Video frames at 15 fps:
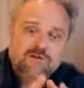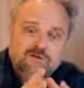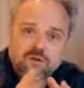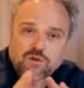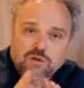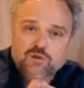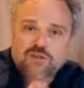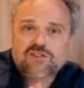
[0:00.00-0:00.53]

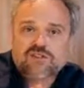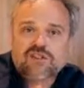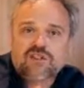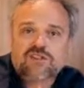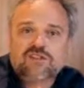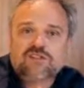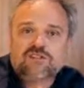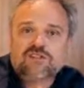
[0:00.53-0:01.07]
Further
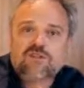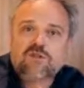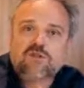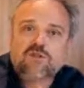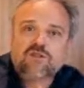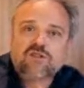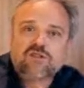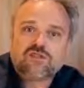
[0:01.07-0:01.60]
insights into the
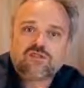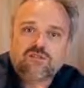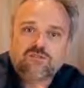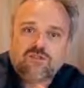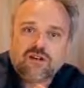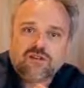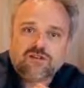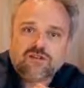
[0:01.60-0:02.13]
origins of,
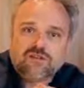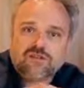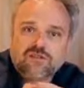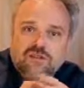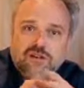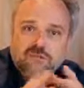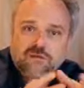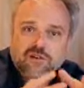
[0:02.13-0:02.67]
of this
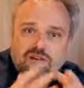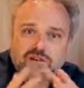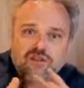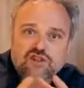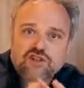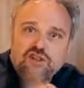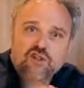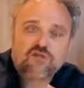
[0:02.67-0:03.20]
ability to
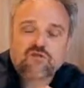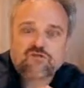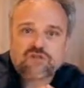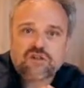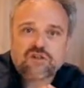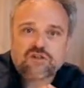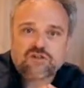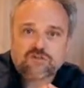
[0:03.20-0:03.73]
share
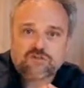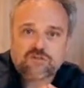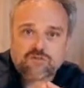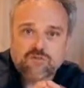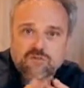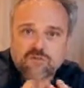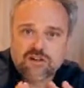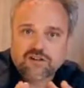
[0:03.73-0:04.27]
information
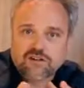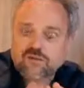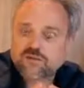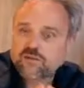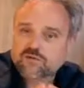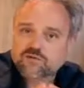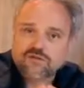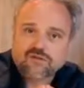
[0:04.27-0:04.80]
from one
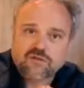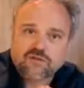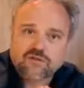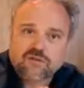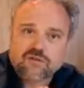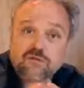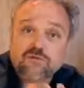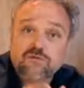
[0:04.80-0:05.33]
individual to the other
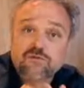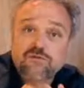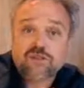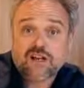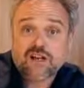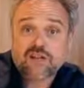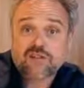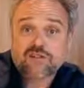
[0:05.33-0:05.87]
come from
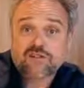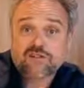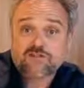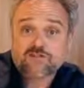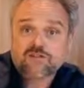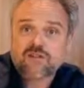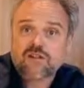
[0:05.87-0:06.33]
genetics.